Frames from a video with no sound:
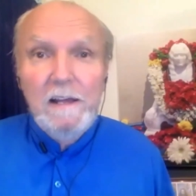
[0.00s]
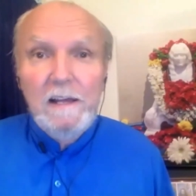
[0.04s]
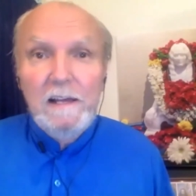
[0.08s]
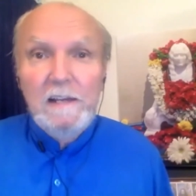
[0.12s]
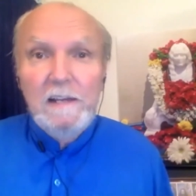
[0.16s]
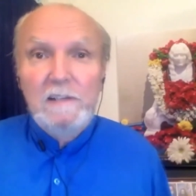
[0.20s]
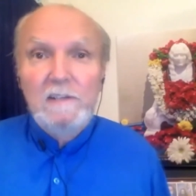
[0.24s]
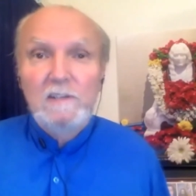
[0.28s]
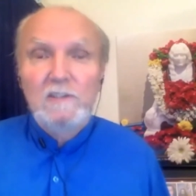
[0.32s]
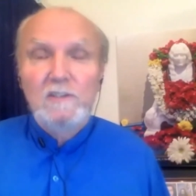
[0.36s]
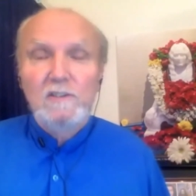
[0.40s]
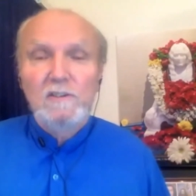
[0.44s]

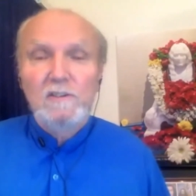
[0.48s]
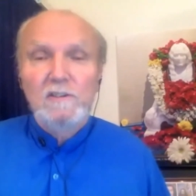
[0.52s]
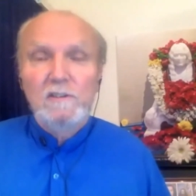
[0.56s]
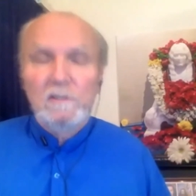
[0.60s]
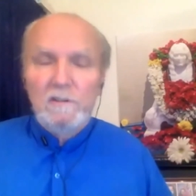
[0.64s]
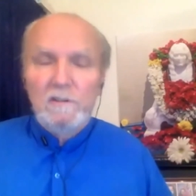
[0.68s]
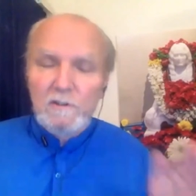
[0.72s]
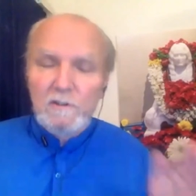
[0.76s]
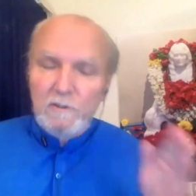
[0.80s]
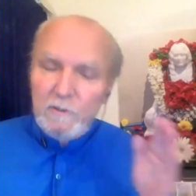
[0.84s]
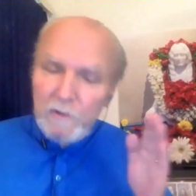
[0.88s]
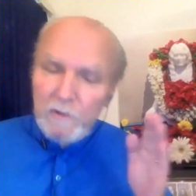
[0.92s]
is to
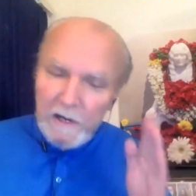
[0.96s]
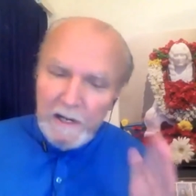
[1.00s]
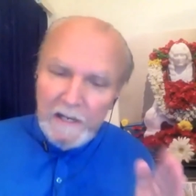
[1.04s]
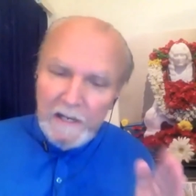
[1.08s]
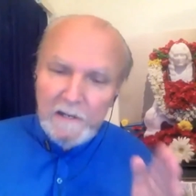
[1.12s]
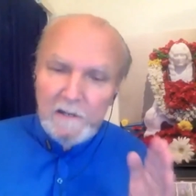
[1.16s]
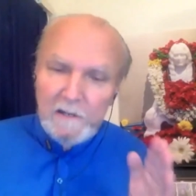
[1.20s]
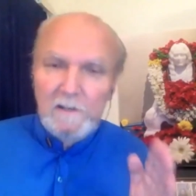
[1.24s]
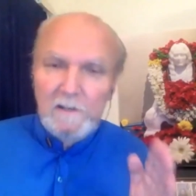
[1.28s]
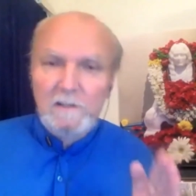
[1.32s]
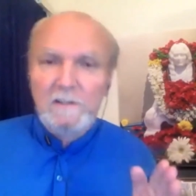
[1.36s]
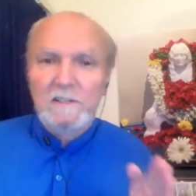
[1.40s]

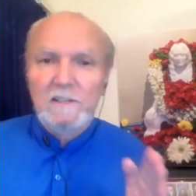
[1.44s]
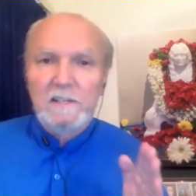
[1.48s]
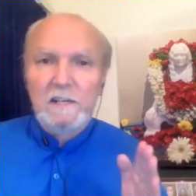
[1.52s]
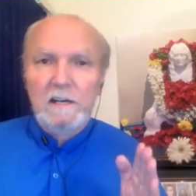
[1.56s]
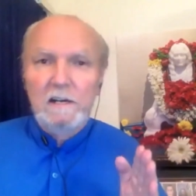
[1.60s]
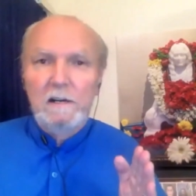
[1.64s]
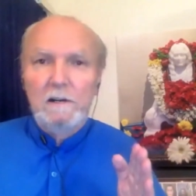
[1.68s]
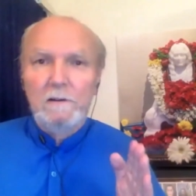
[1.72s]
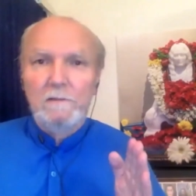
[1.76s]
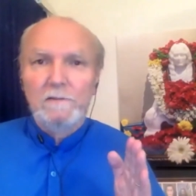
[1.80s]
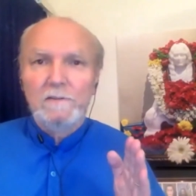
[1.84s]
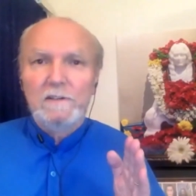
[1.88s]
train
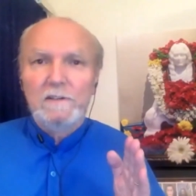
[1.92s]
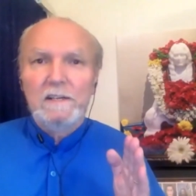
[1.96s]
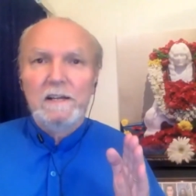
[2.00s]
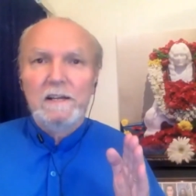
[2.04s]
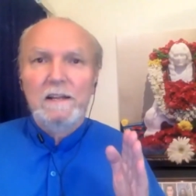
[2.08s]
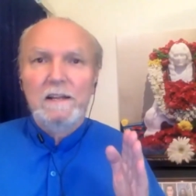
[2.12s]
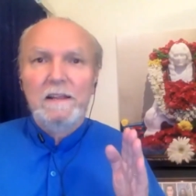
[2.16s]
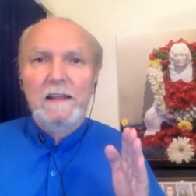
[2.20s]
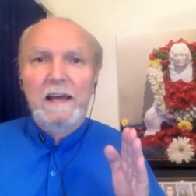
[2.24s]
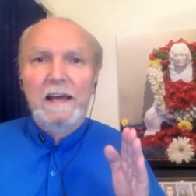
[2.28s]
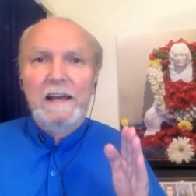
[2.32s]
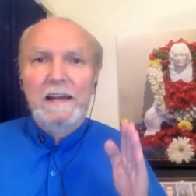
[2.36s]
ourselves
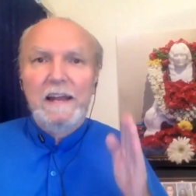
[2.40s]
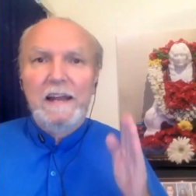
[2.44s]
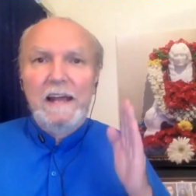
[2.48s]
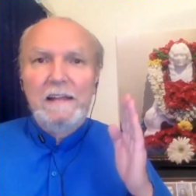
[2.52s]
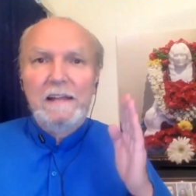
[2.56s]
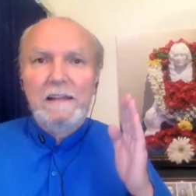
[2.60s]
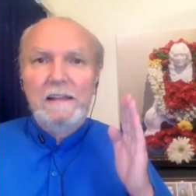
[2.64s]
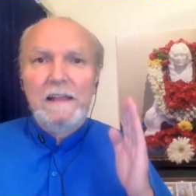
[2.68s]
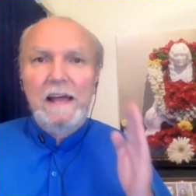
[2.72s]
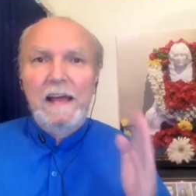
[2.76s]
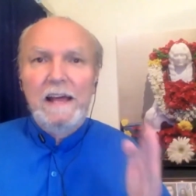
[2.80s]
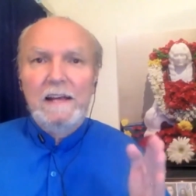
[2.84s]
that
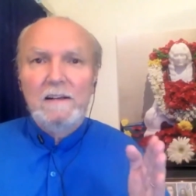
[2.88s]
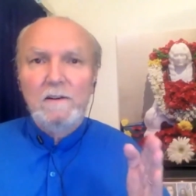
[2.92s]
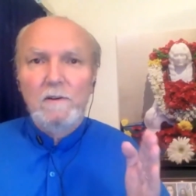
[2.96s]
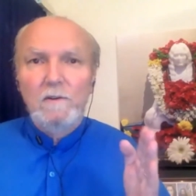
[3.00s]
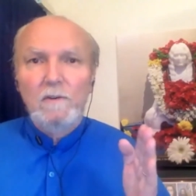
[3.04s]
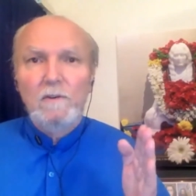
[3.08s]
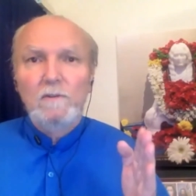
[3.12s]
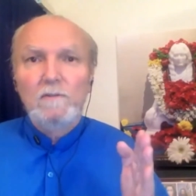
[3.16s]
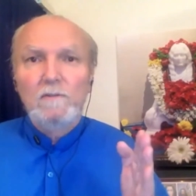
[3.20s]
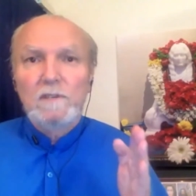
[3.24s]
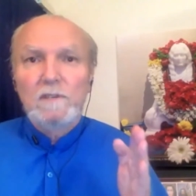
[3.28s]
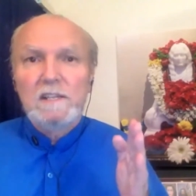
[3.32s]
at
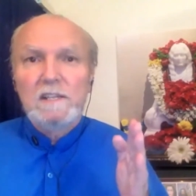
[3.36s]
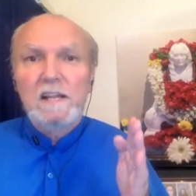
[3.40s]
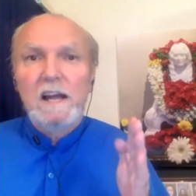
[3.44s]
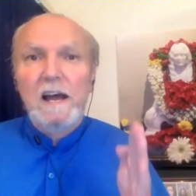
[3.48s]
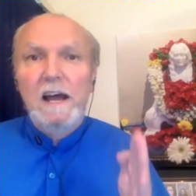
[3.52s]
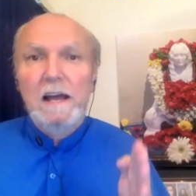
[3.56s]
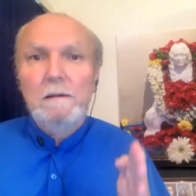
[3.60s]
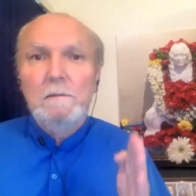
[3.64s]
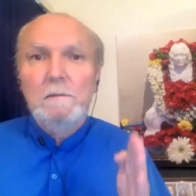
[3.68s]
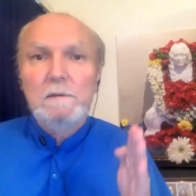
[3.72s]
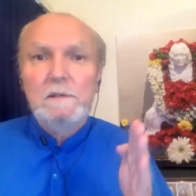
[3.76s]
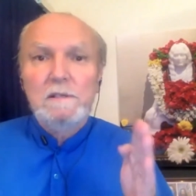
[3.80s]
those
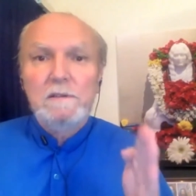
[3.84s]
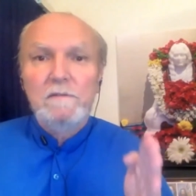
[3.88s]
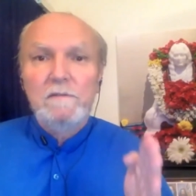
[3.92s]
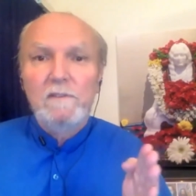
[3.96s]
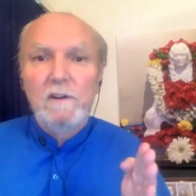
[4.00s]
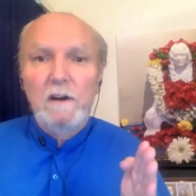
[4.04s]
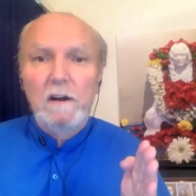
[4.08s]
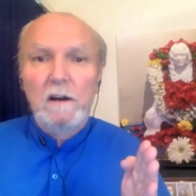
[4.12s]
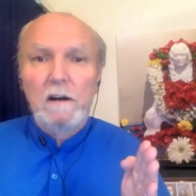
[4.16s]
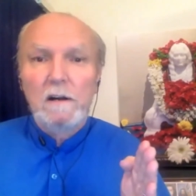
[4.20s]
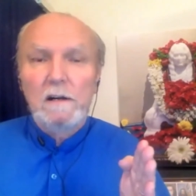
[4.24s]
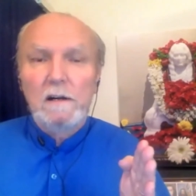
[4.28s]
times of
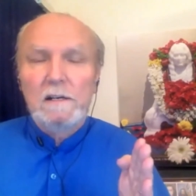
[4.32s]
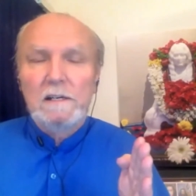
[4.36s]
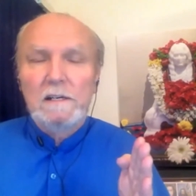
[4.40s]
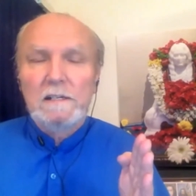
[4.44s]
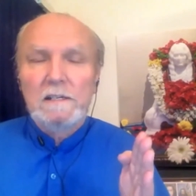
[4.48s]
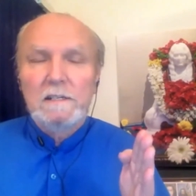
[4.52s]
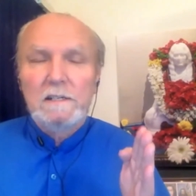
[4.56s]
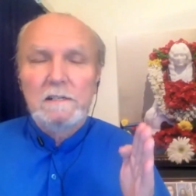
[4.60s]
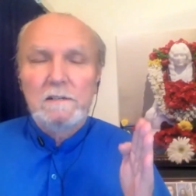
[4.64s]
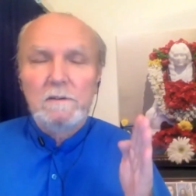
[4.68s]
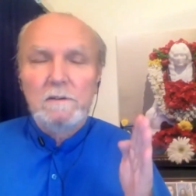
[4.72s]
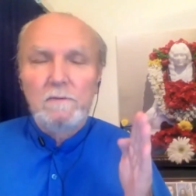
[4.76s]

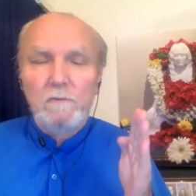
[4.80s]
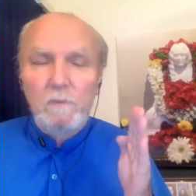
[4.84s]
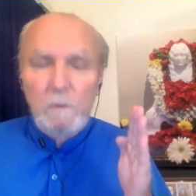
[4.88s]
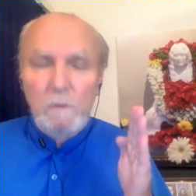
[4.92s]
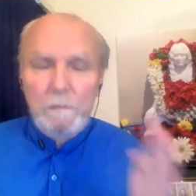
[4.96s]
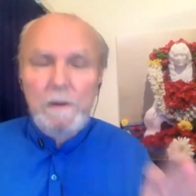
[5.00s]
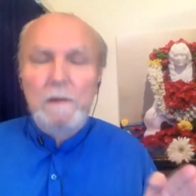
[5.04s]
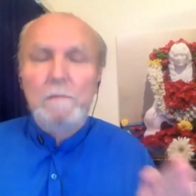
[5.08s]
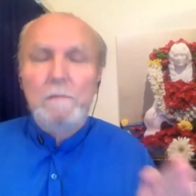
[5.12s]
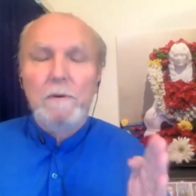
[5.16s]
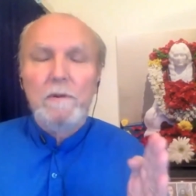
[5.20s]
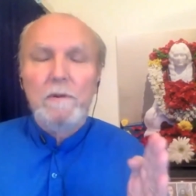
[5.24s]
darkness, to
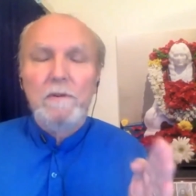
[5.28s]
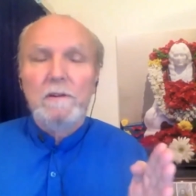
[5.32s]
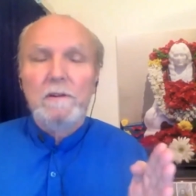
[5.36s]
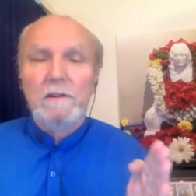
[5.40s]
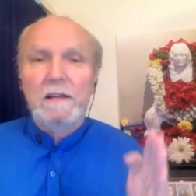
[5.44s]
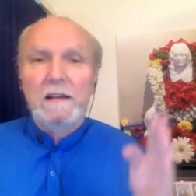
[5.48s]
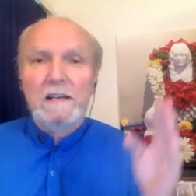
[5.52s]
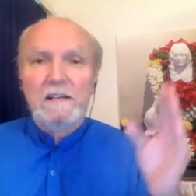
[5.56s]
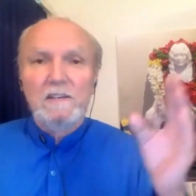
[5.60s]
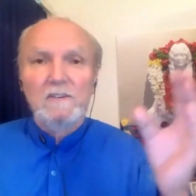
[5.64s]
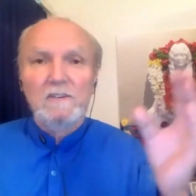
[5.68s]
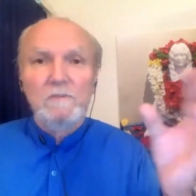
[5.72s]
remember the
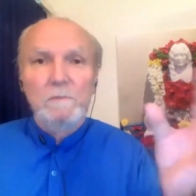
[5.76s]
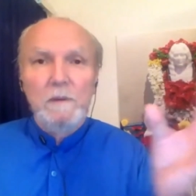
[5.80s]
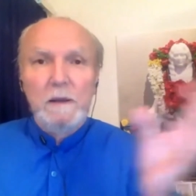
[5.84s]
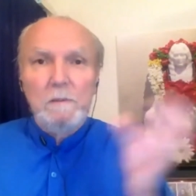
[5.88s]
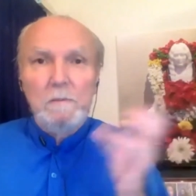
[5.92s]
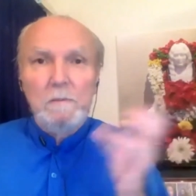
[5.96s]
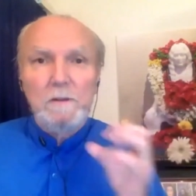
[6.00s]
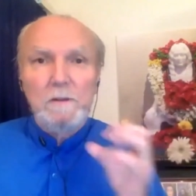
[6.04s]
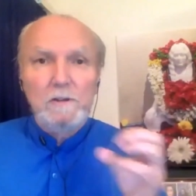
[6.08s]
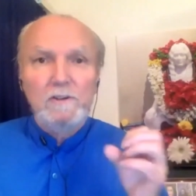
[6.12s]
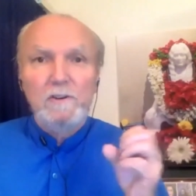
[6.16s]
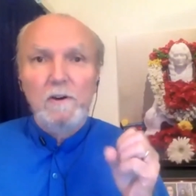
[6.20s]
light, to be
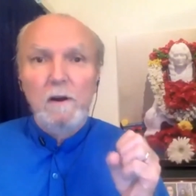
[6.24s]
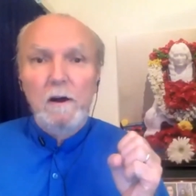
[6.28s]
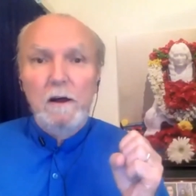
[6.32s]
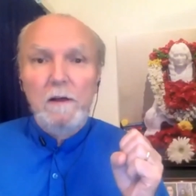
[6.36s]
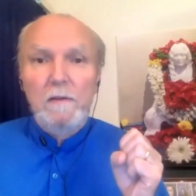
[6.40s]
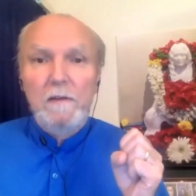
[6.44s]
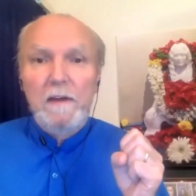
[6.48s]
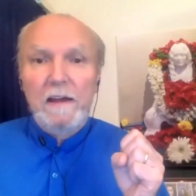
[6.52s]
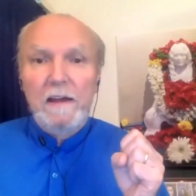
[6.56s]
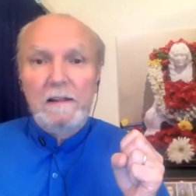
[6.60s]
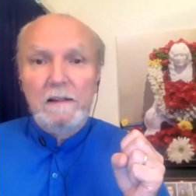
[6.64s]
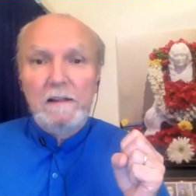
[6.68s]
able to draw
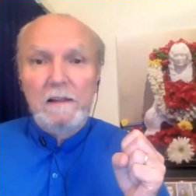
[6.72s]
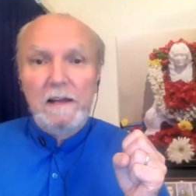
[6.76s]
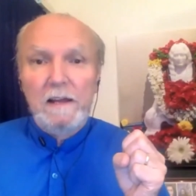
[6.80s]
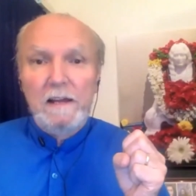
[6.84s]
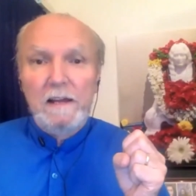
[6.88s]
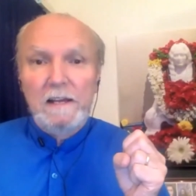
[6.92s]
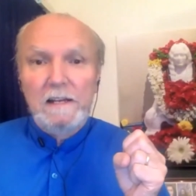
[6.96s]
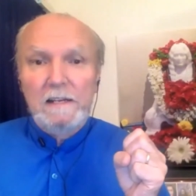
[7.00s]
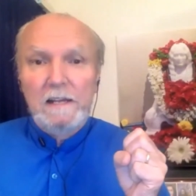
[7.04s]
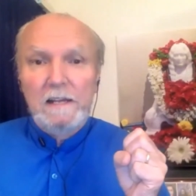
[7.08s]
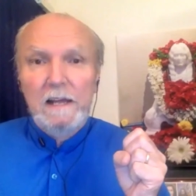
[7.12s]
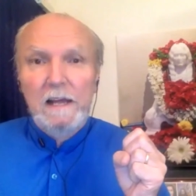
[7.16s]
that light.